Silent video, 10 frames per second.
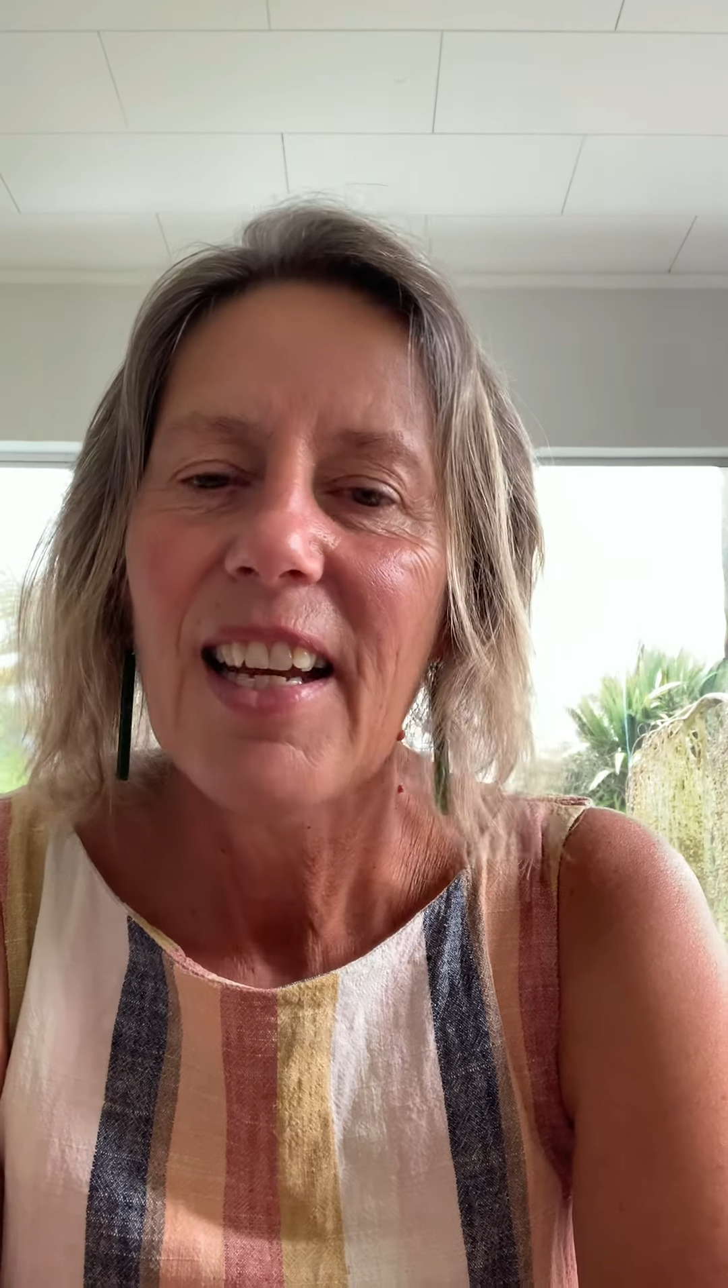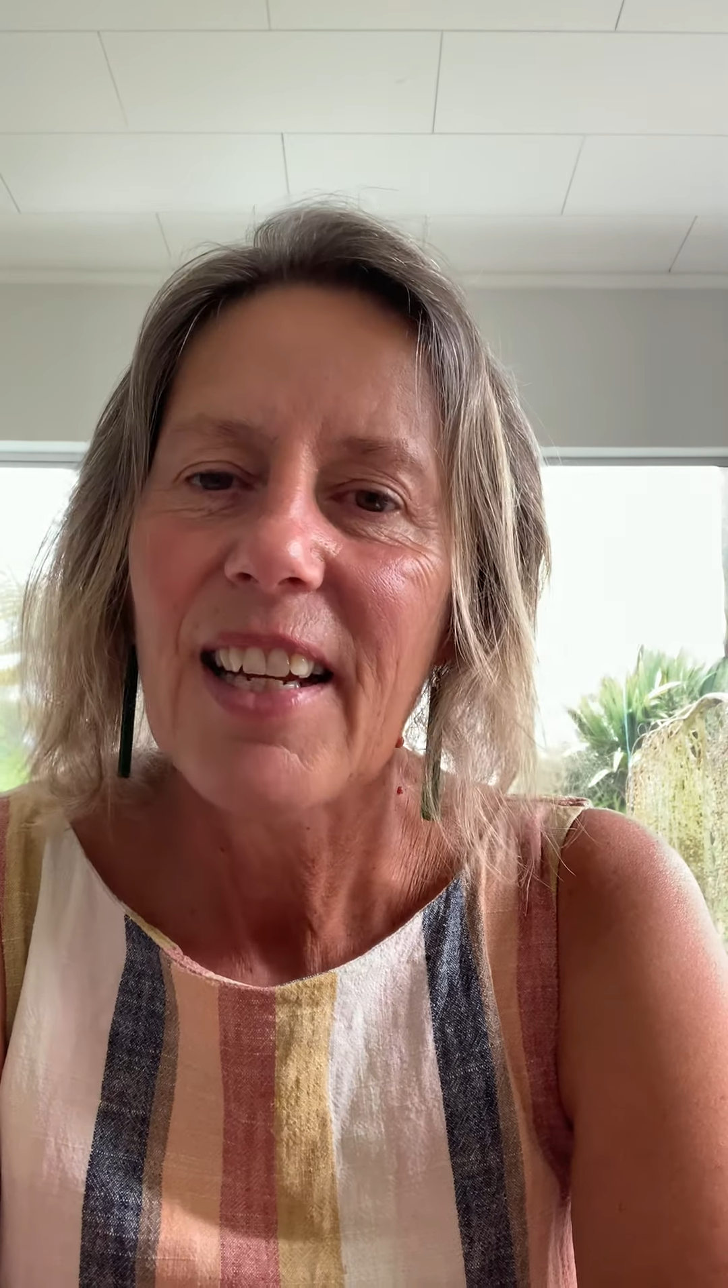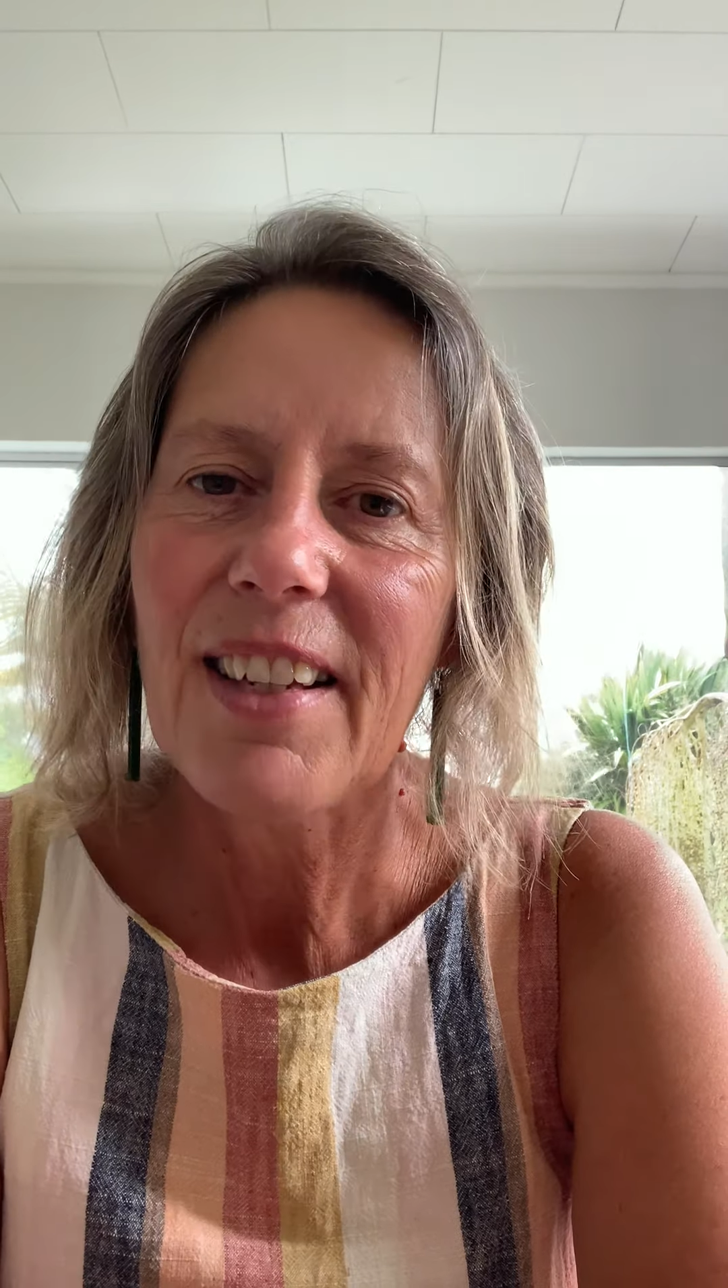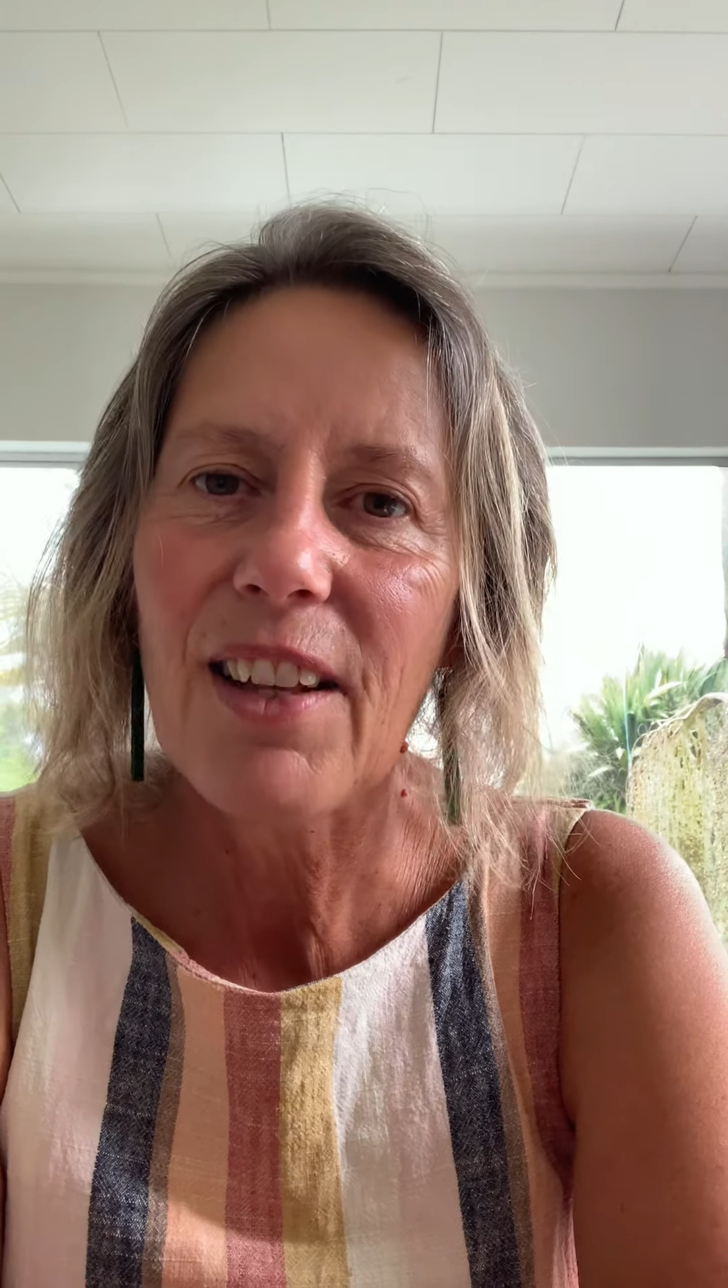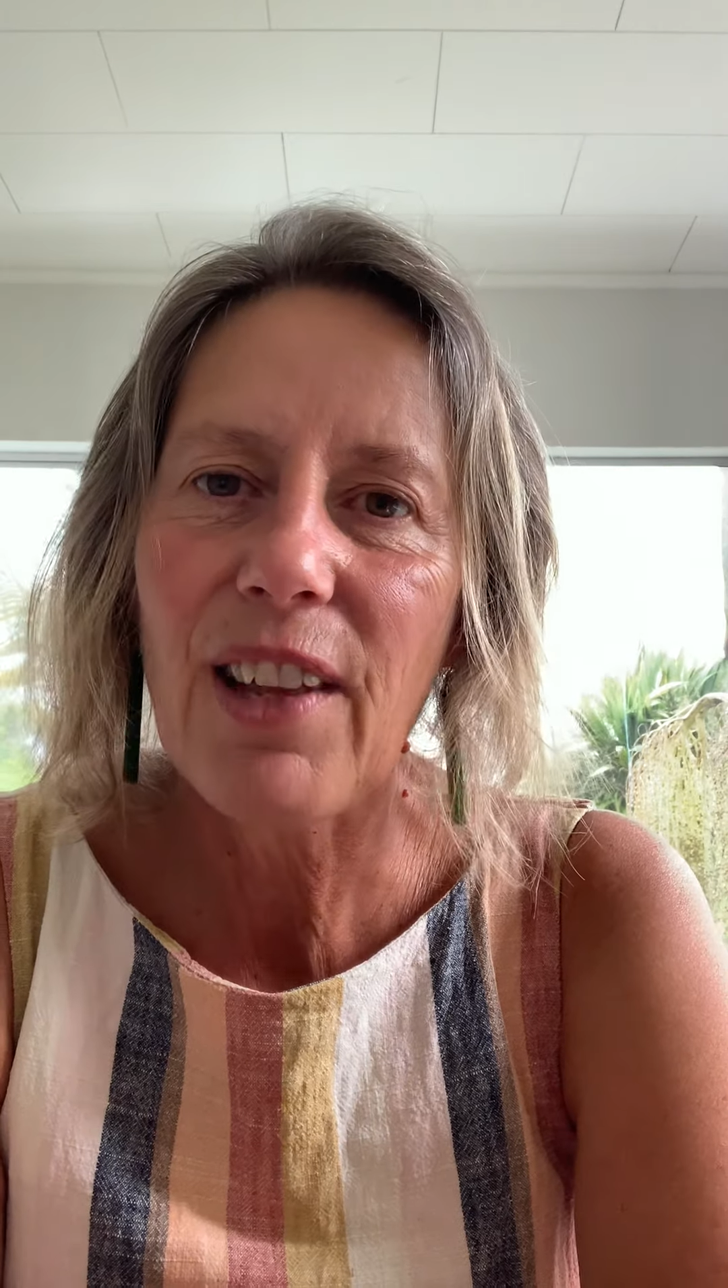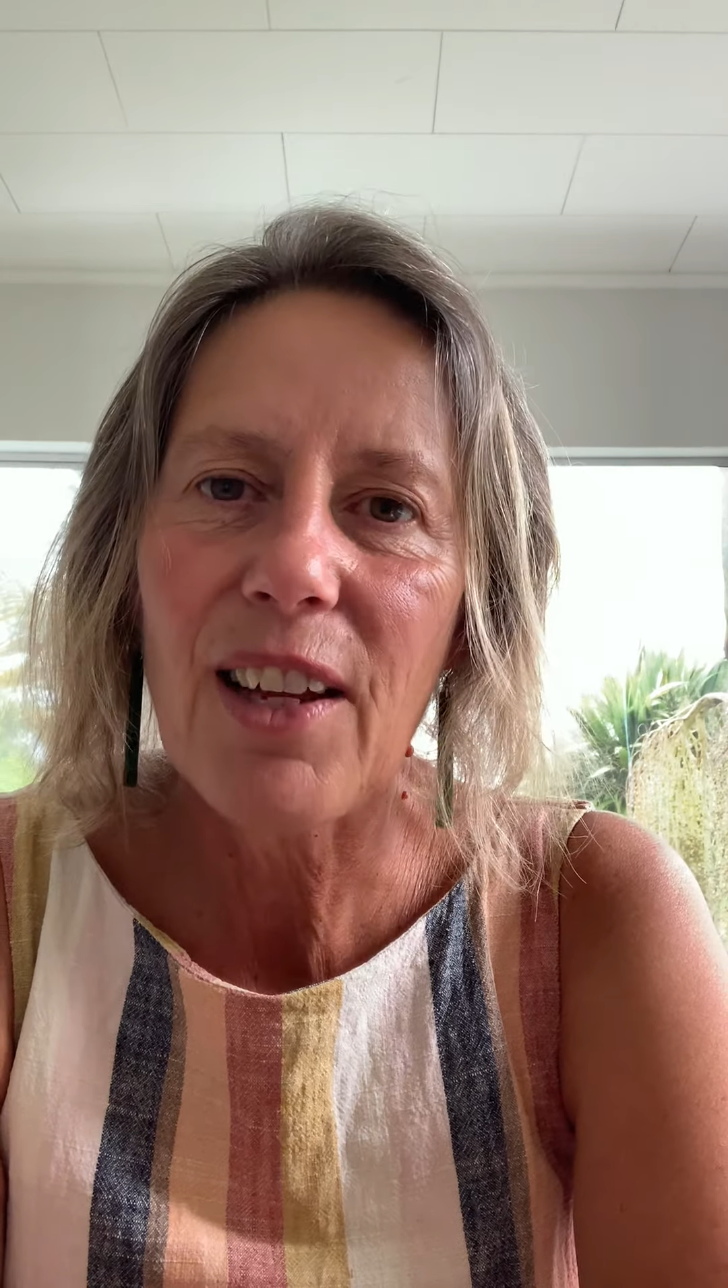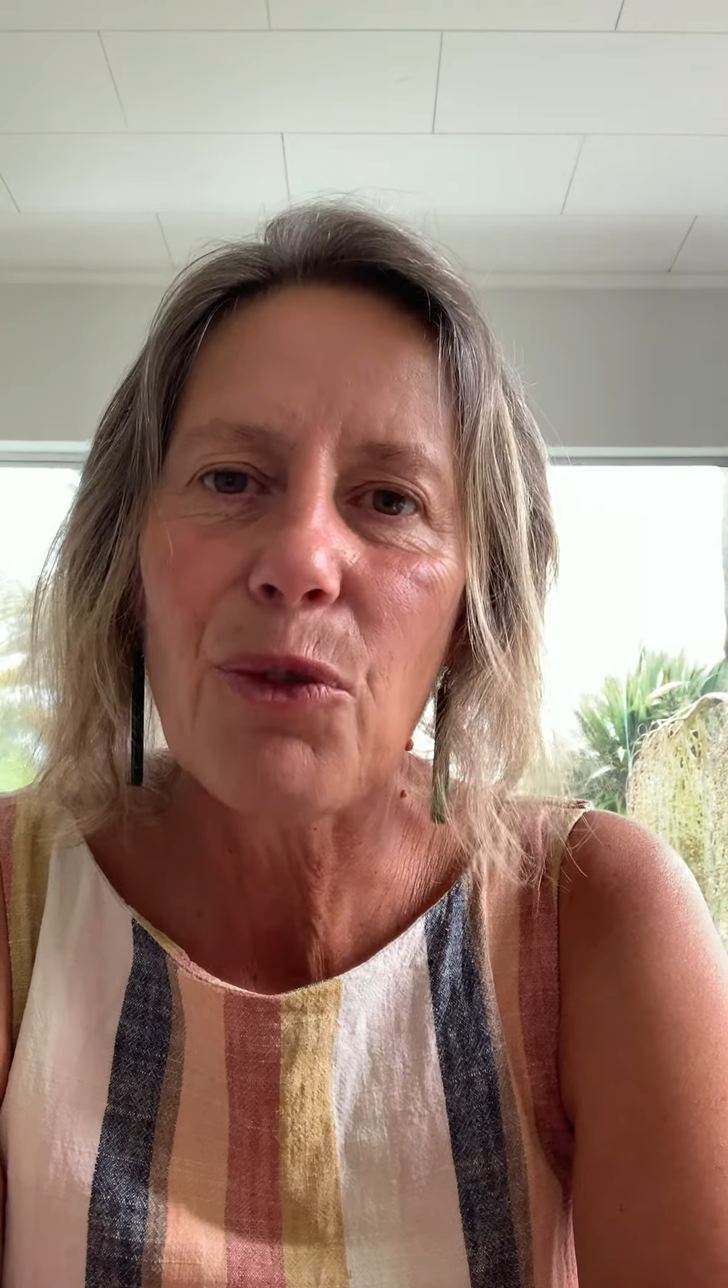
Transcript: Now that